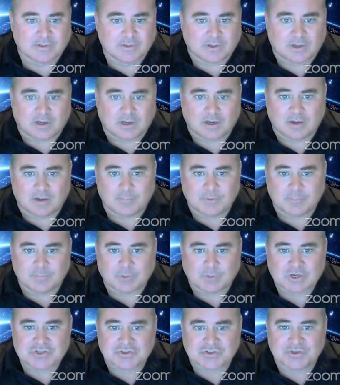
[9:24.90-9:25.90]

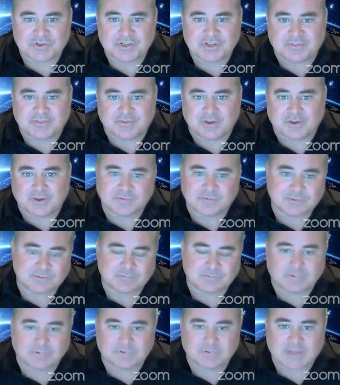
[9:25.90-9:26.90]
March 13th, yes, it was
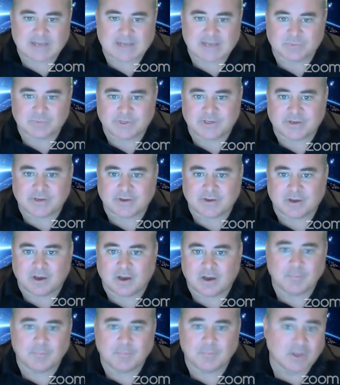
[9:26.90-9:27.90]
last week.
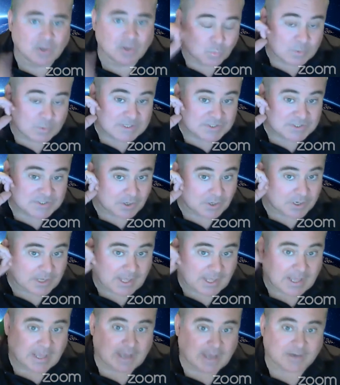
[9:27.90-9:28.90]
We started
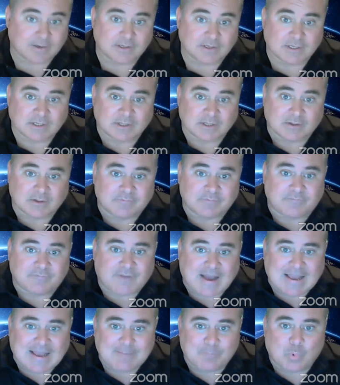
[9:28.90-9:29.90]
at
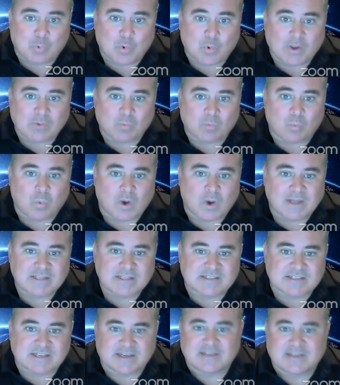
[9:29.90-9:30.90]
5.1
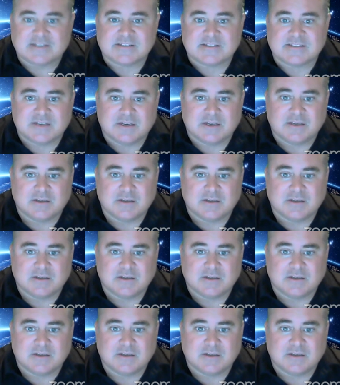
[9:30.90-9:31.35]
cents.